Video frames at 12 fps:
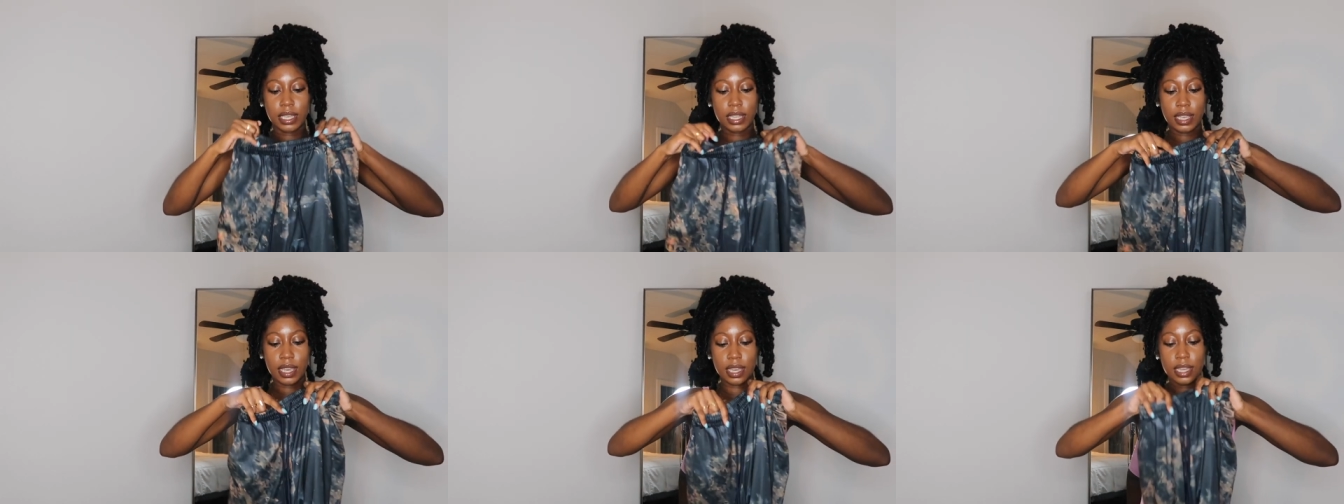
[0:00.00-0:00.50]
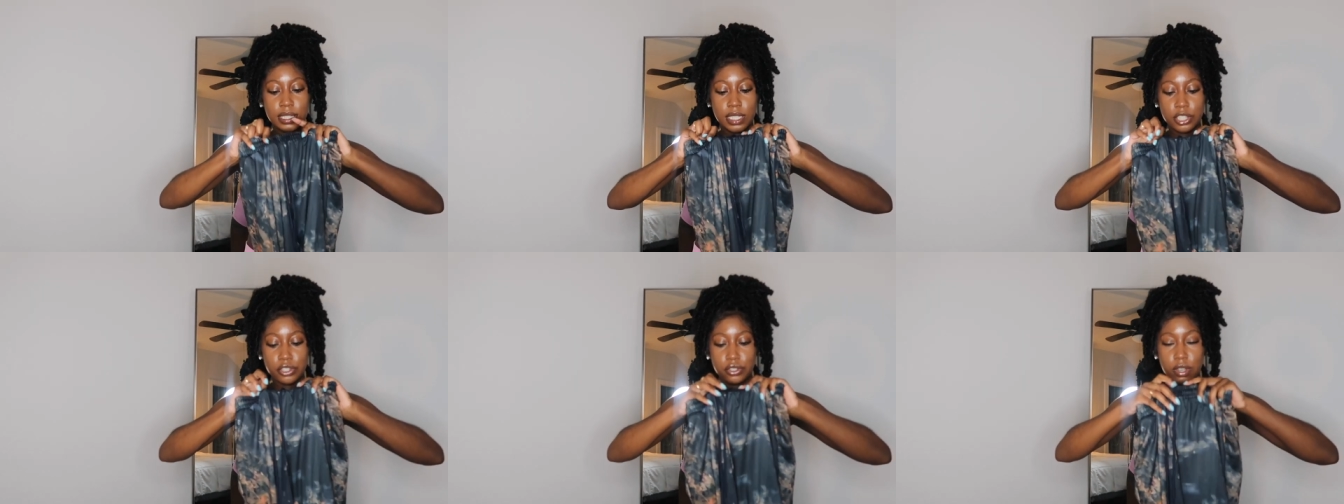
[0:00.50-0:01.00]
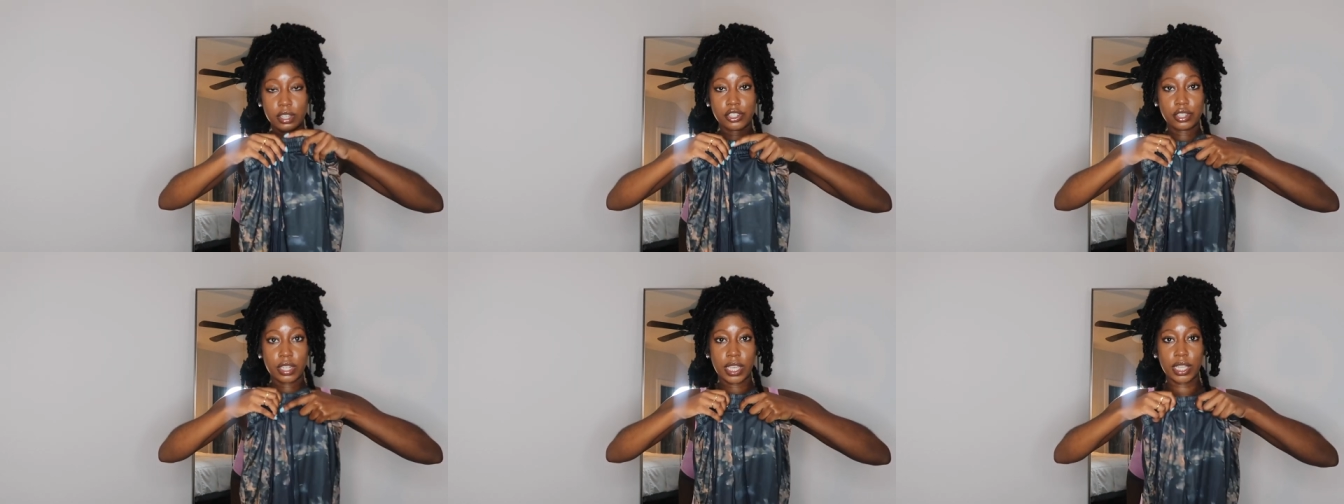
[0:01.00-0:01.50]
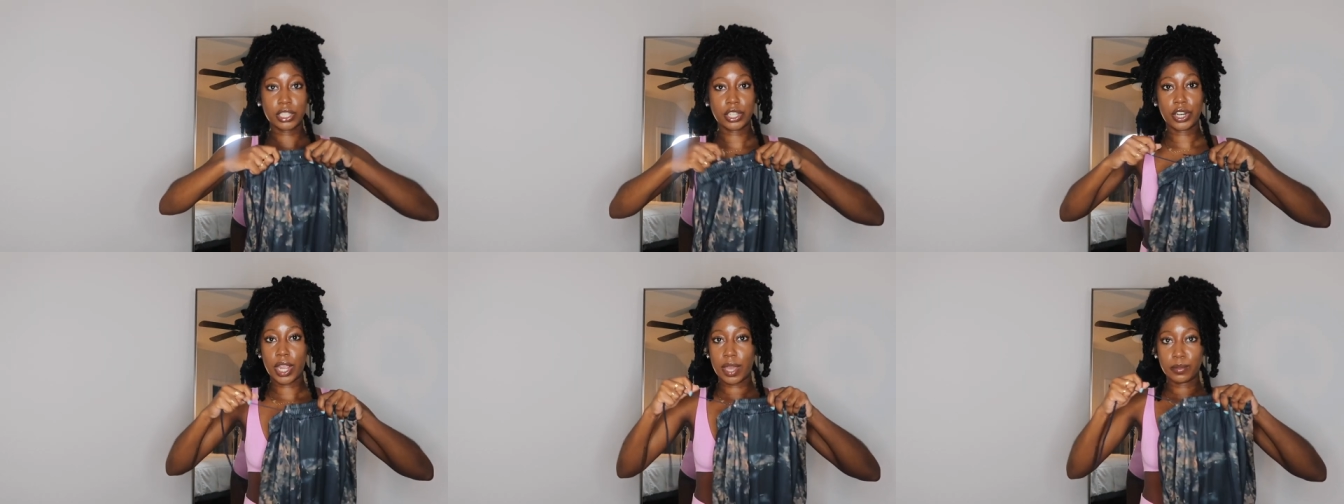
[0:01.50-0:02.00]
And it has a drawstring, so
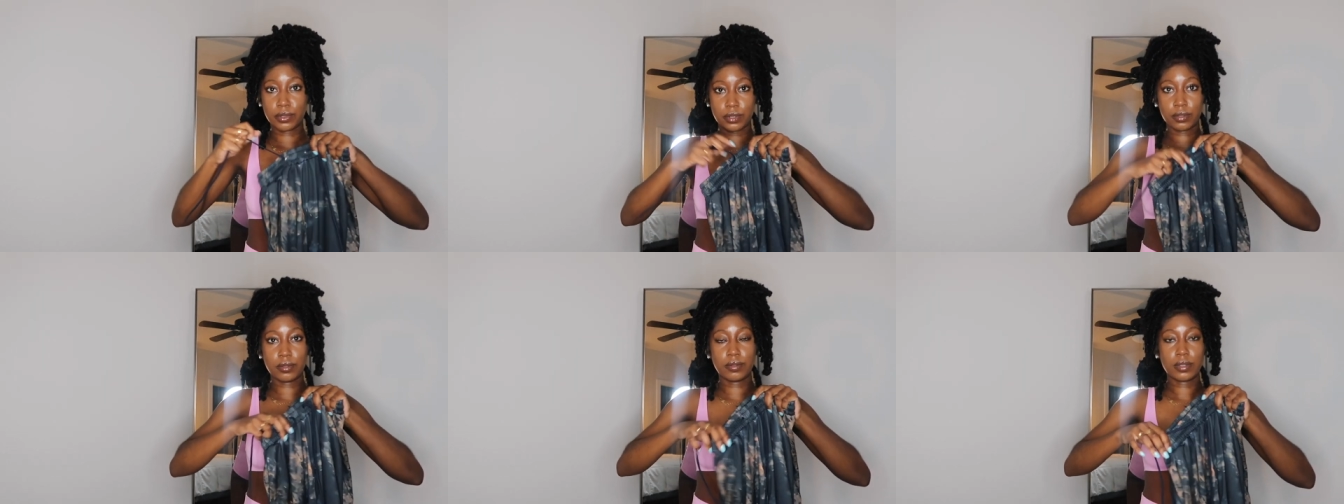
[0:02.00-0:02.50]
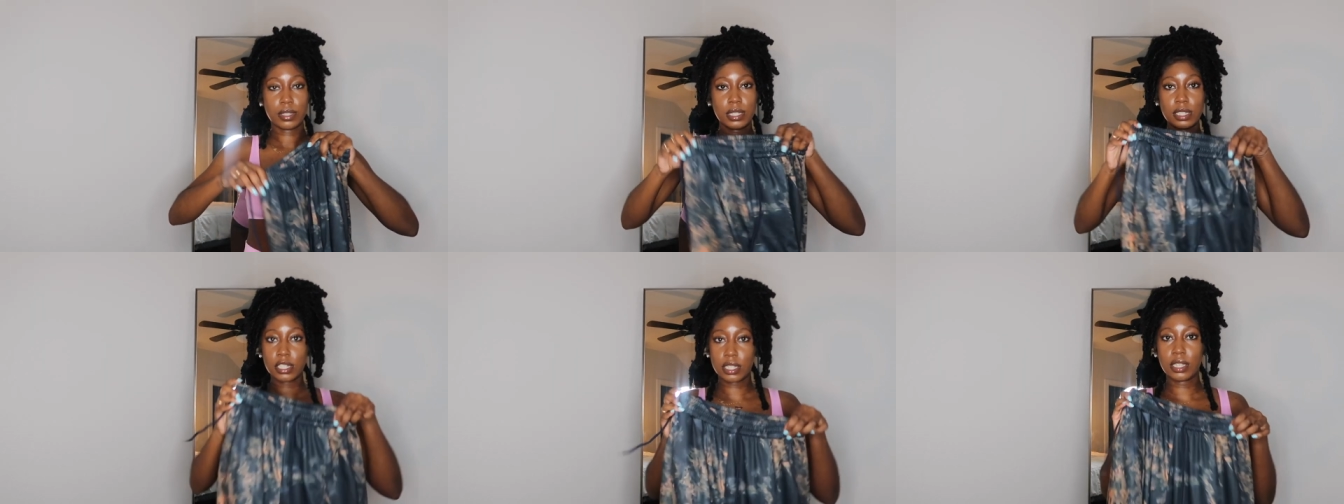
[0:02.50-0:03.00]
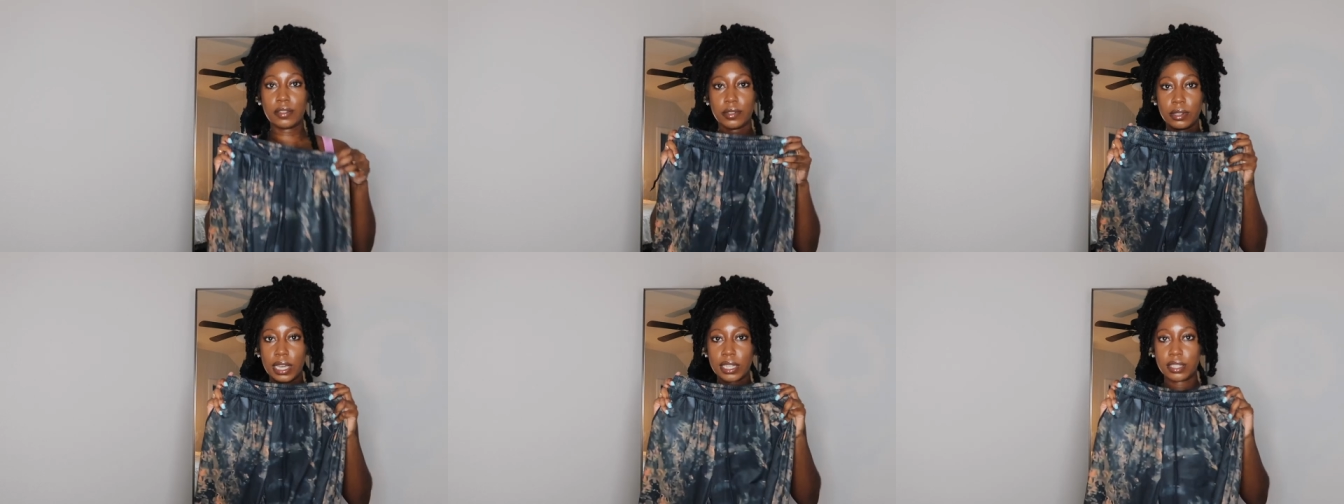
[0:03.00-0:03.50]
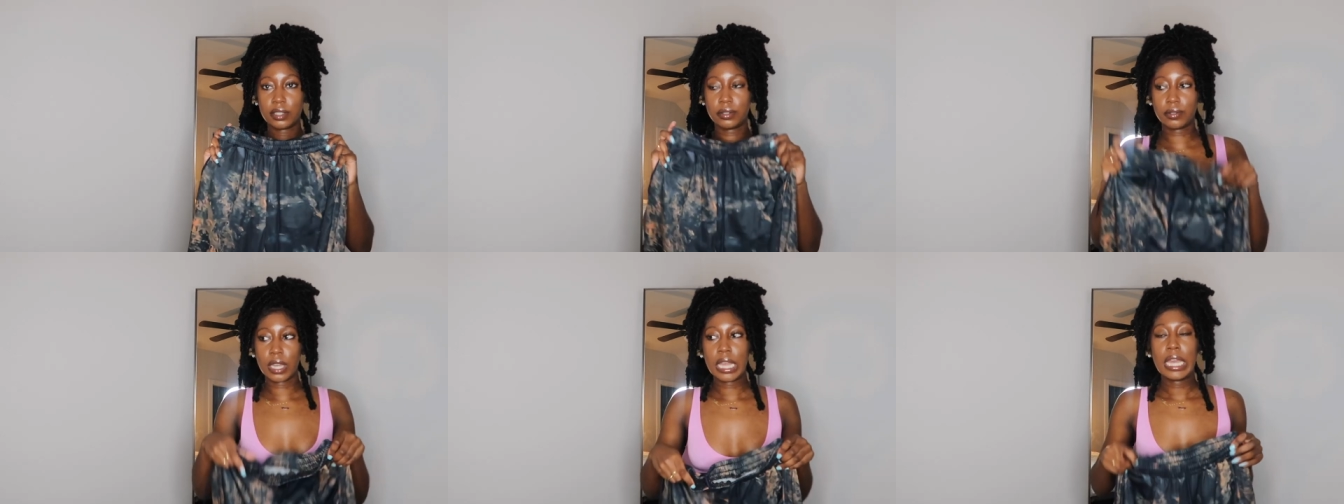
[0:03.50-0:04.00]
you're able to cinch it if you like
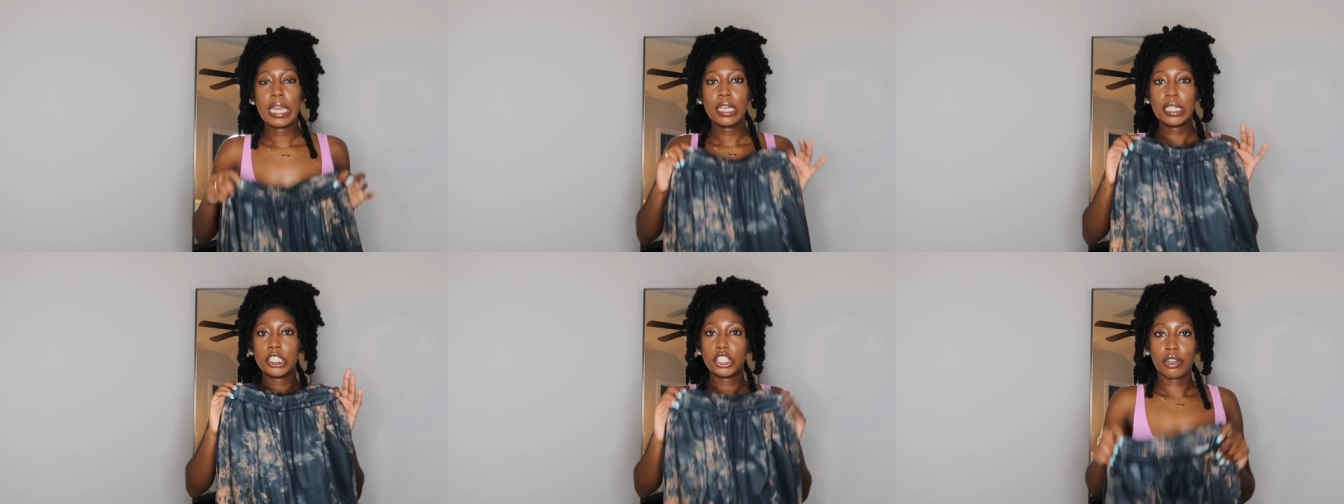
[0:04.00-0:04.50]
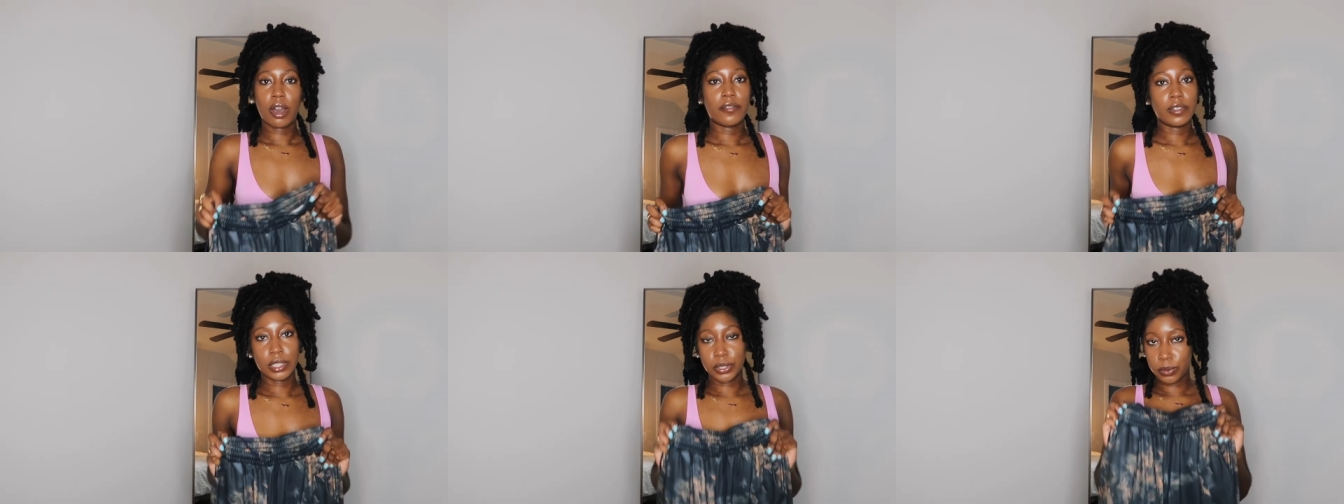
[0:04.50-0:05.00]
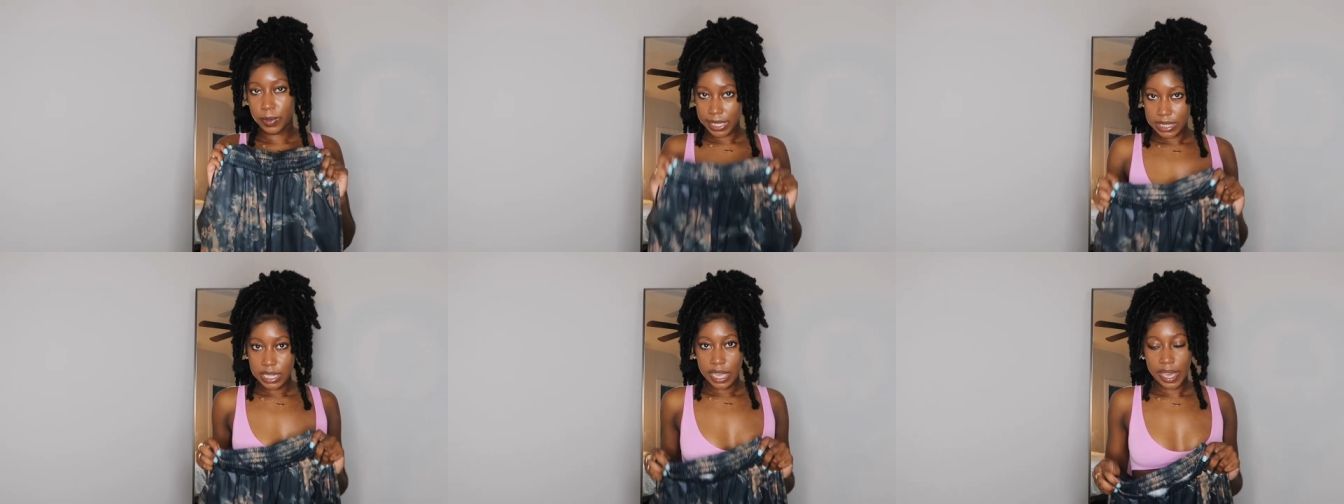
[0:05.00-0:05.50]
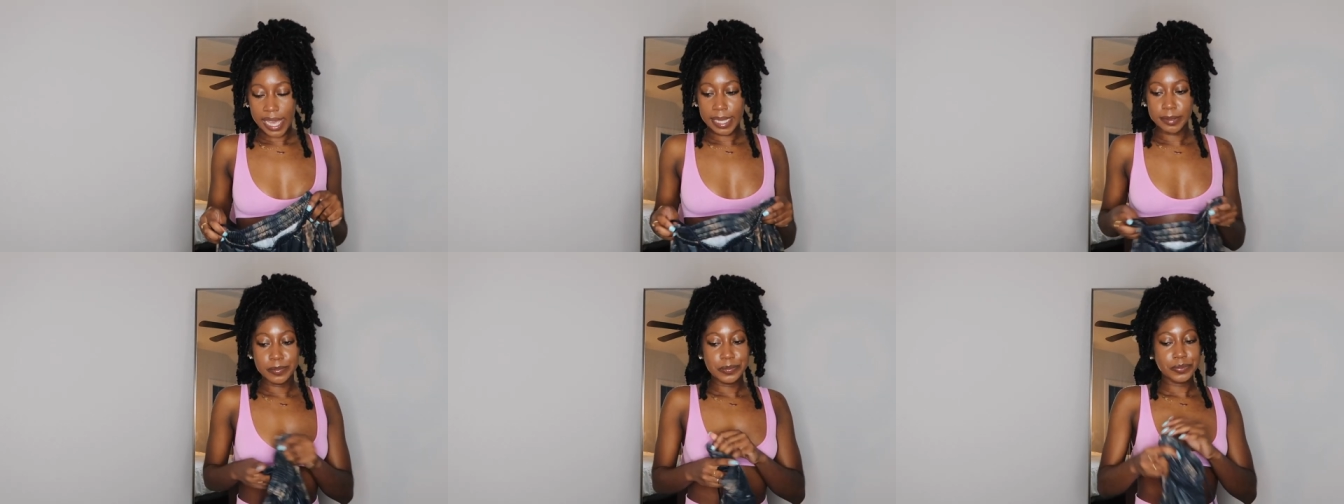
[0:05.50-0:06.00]
to. Show off a little
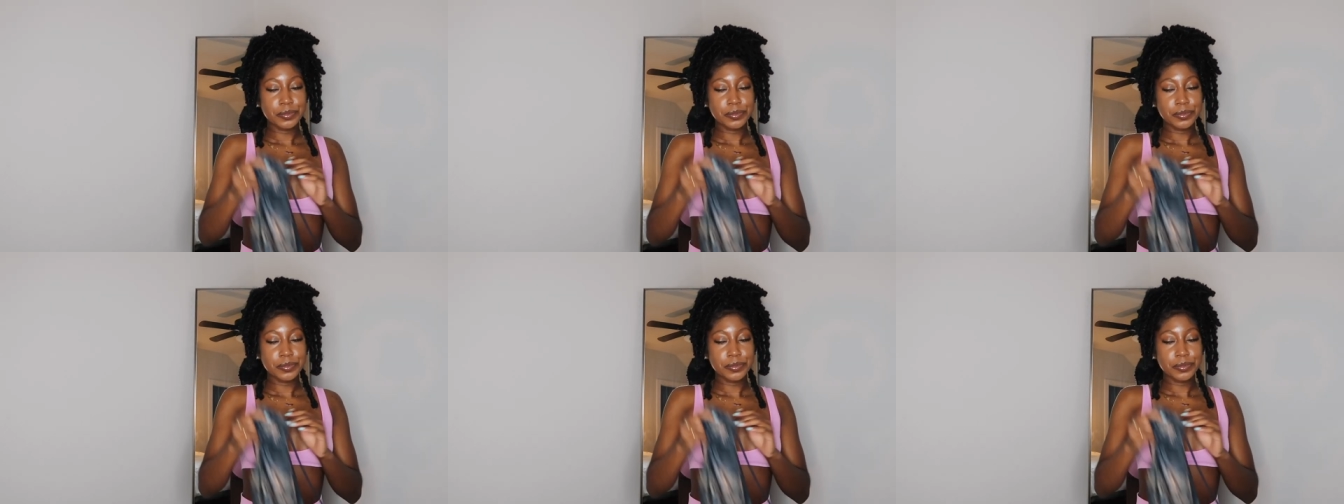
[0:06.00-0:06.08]
waistline.